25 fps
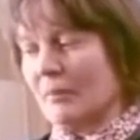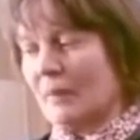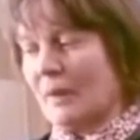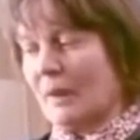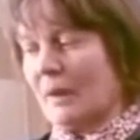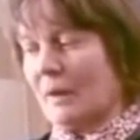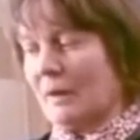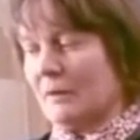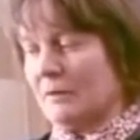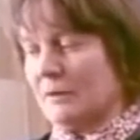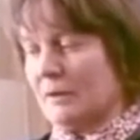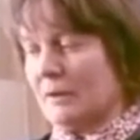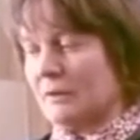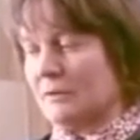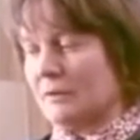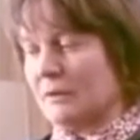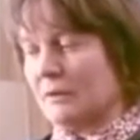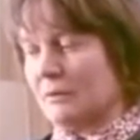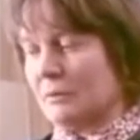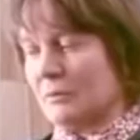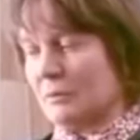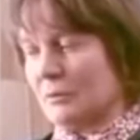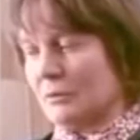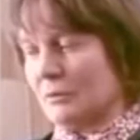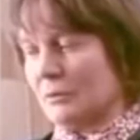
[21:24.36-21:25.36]
and I
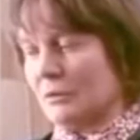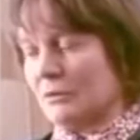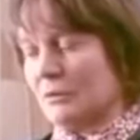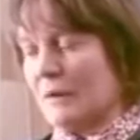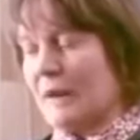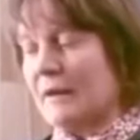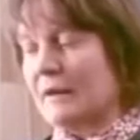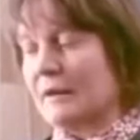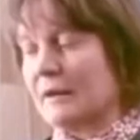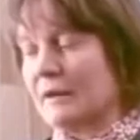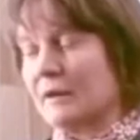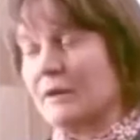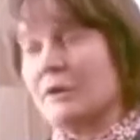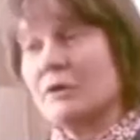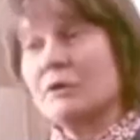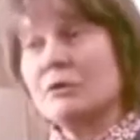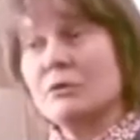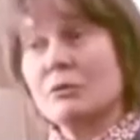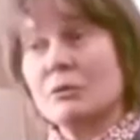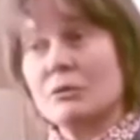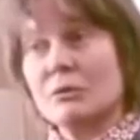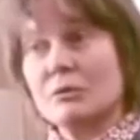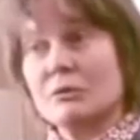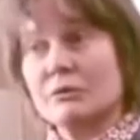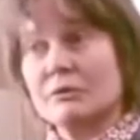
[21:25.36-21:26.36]
think would rightly
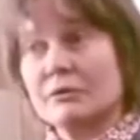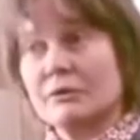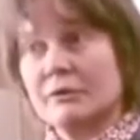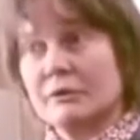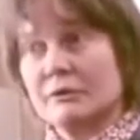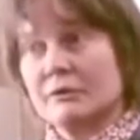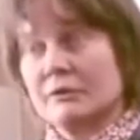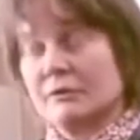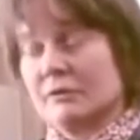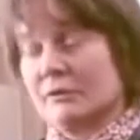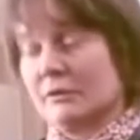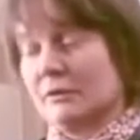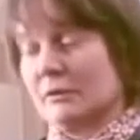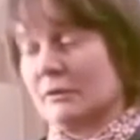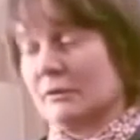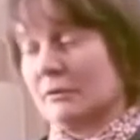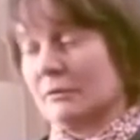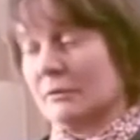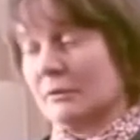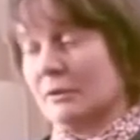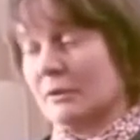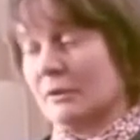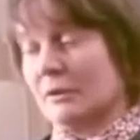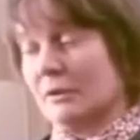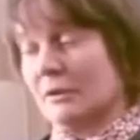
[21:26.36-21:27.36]
hold
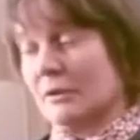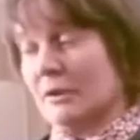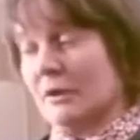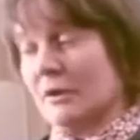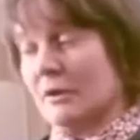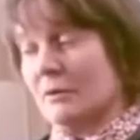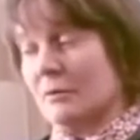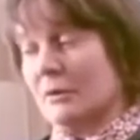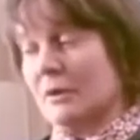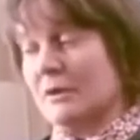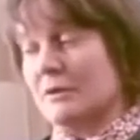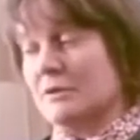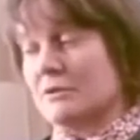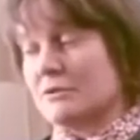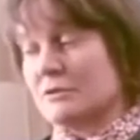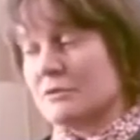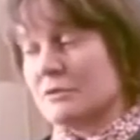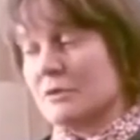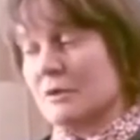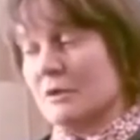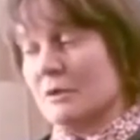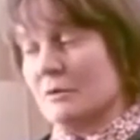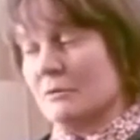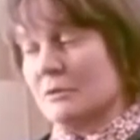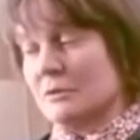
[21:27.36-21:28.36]
that one is
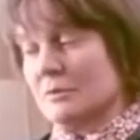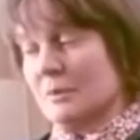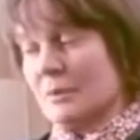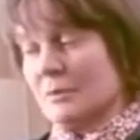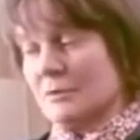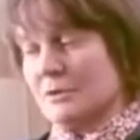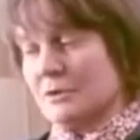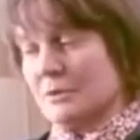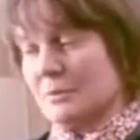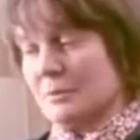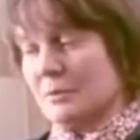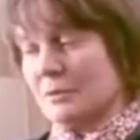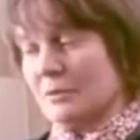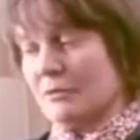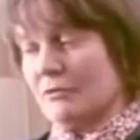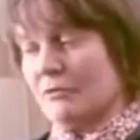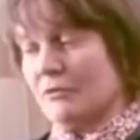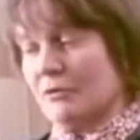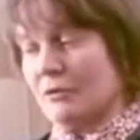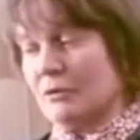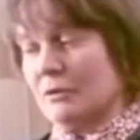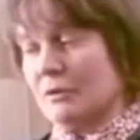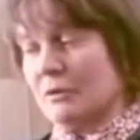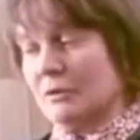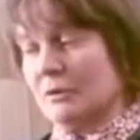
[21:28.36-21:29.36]
responsible
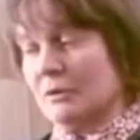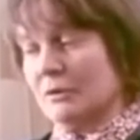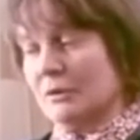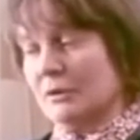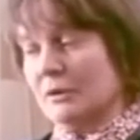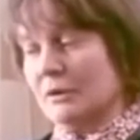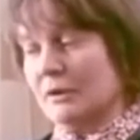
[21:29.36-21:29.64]
for